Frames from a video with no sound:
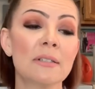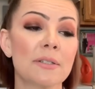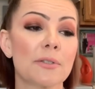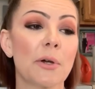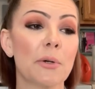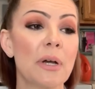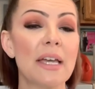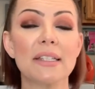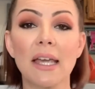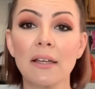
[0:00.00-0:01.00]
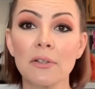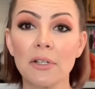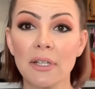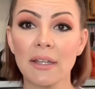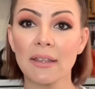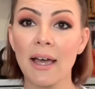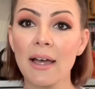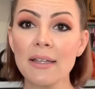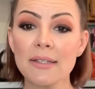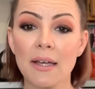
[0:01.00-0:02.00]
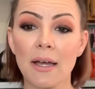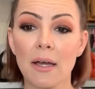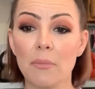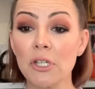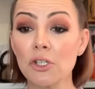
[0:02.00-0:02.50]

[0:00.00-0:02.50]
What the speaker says: So take a look at that. Be